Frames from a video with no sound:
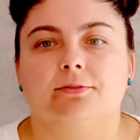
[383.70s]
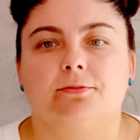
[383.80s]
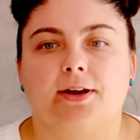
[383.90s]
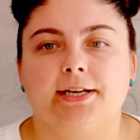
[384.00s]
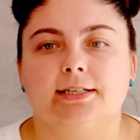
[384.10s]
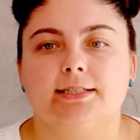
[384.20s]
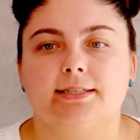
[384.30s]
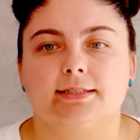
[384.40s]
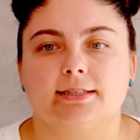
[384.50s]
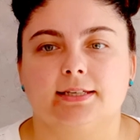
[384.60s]
the final
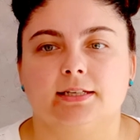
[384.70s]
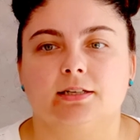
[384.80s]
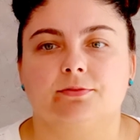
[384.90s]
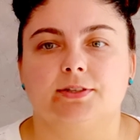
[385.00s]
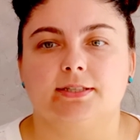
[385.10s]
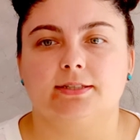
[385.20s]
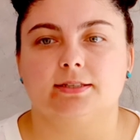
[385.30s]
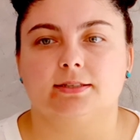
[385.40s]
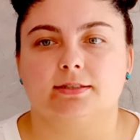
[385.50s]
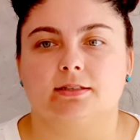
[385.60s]
scene of the
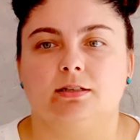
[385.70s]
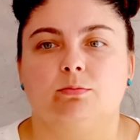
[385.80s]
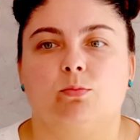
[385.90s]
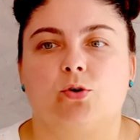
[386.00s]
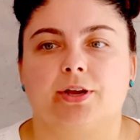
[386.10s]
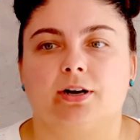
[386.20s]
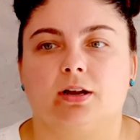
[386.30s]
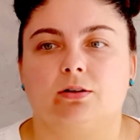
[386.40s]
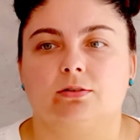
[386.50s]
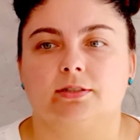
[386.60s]
season,
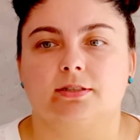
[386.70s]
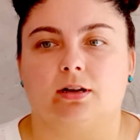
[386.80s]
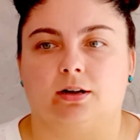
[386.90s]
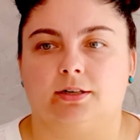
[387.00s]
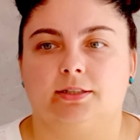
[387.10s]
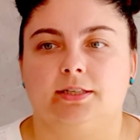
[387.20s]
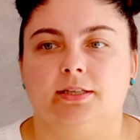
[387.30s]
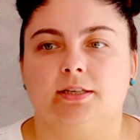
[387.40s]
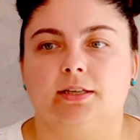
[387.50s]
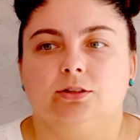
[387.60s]
Moira calls
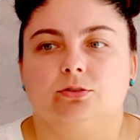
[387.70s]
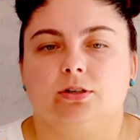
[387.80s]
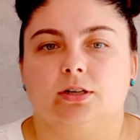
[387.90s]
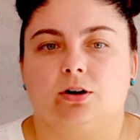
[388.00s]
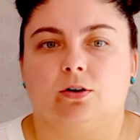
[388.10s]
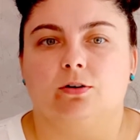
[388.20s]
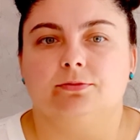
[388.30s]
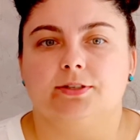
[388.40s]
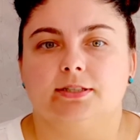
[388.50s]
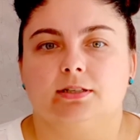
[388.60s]
Hardy into her
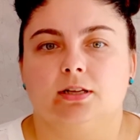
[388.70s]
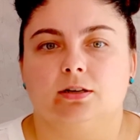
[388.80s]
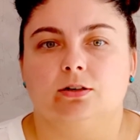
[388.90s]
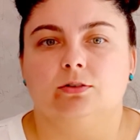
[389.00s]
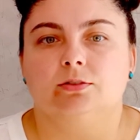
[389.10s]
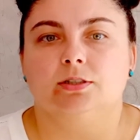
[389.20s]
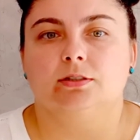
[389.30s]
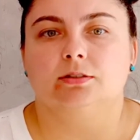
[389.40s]
office alone